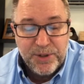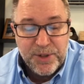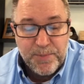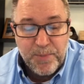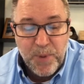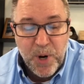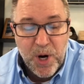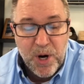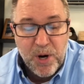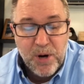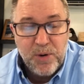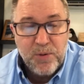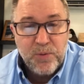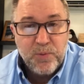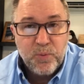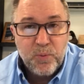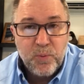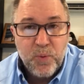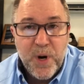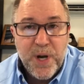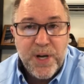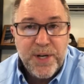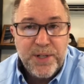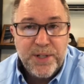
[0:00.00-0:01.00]
tomorrow,
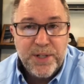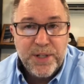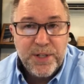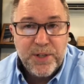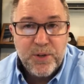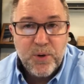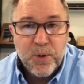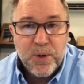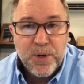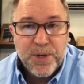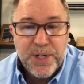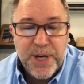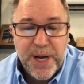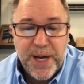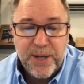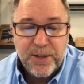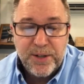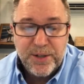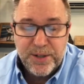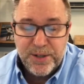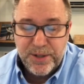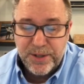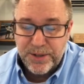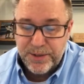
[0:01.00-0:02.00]
run to your
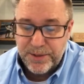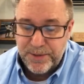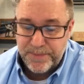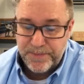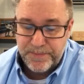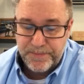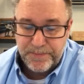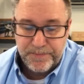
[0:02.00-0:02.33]
challenges.